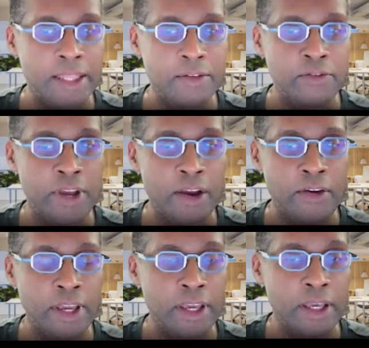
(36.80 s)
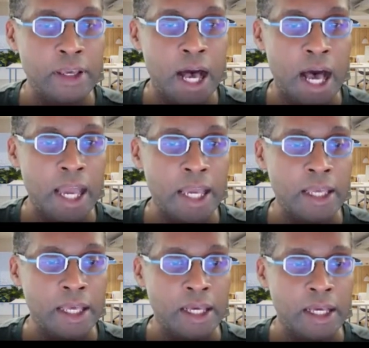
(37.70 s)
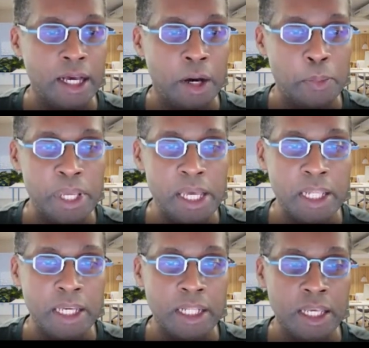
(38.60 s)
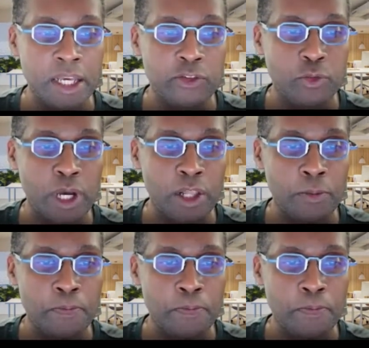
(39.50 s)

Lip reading: very eye appealing as well.